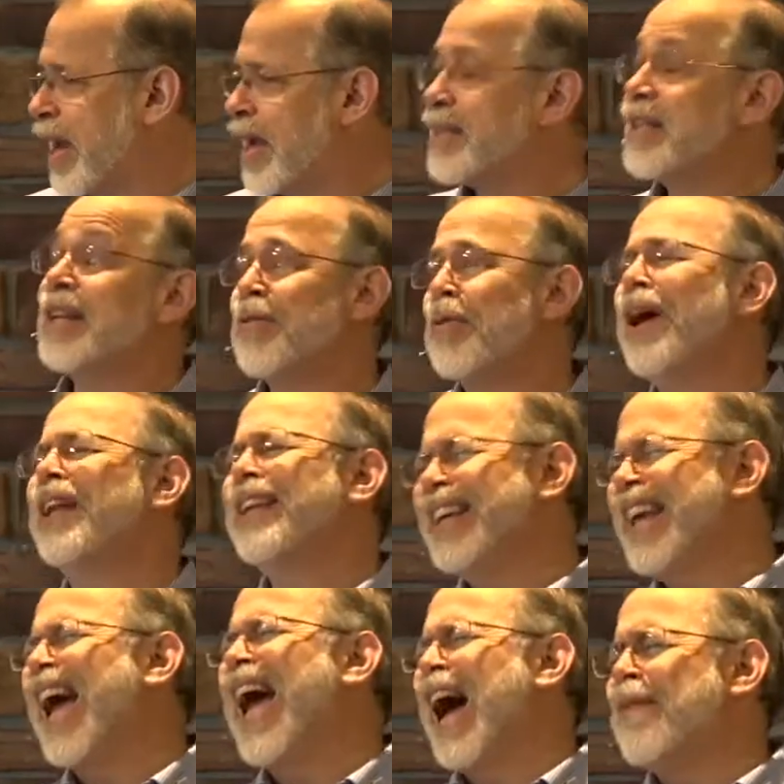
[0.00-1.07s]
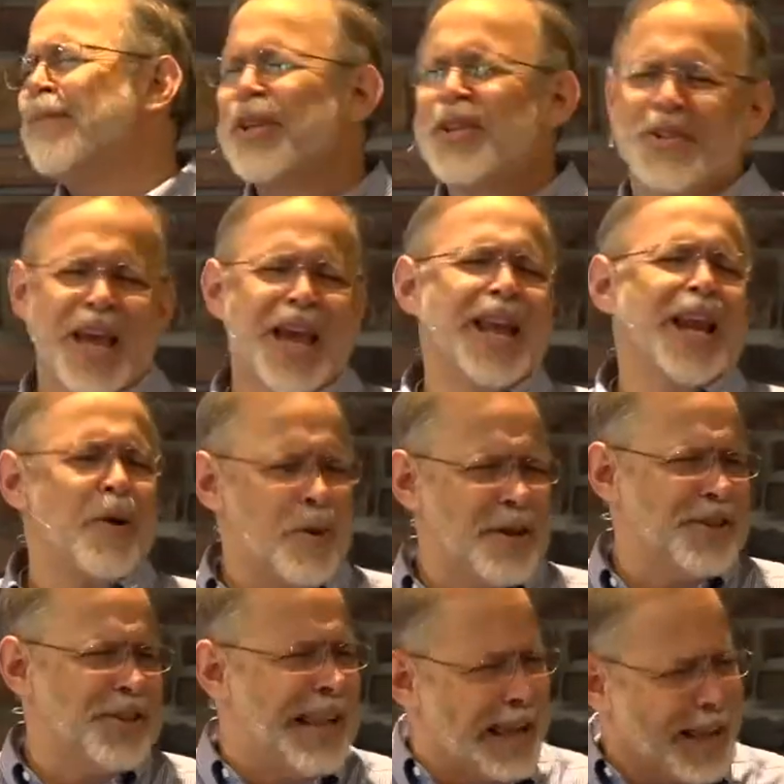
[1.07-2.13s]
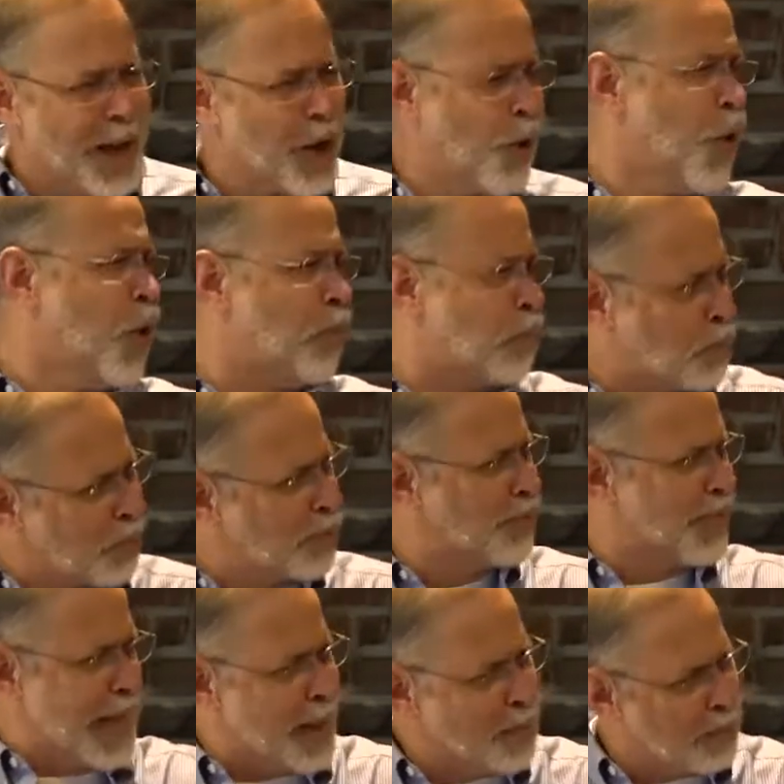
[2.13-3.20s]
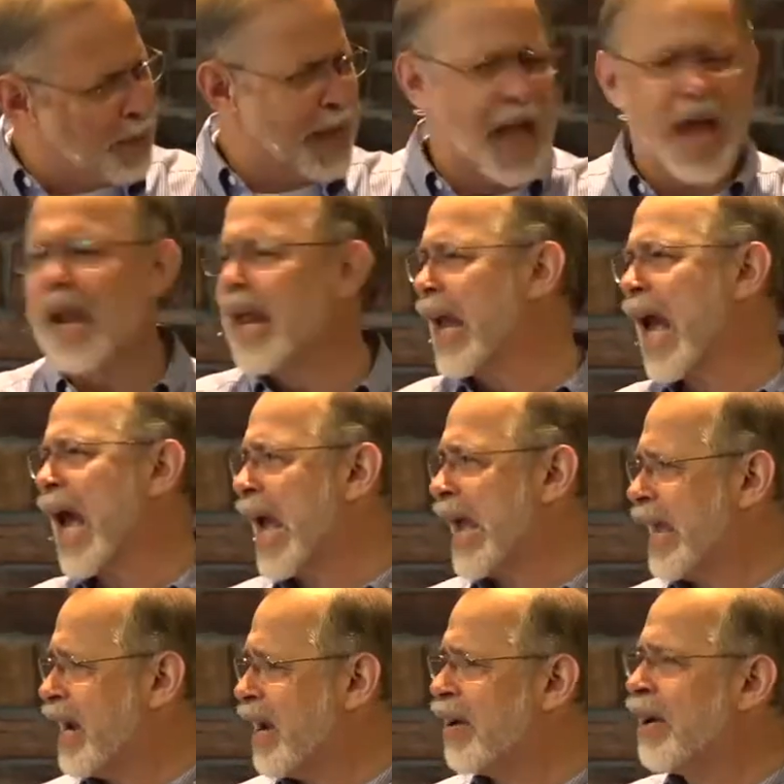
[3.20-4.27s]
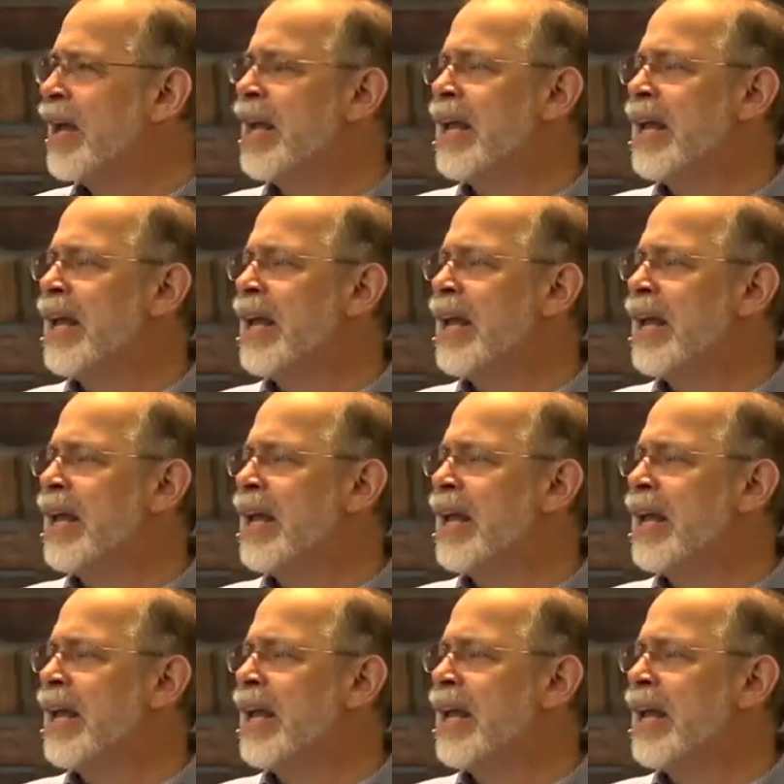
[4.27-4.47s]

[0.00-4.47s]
I said, Well, yeah, I'm just saying I wasn't like a group team kind of guy, you know.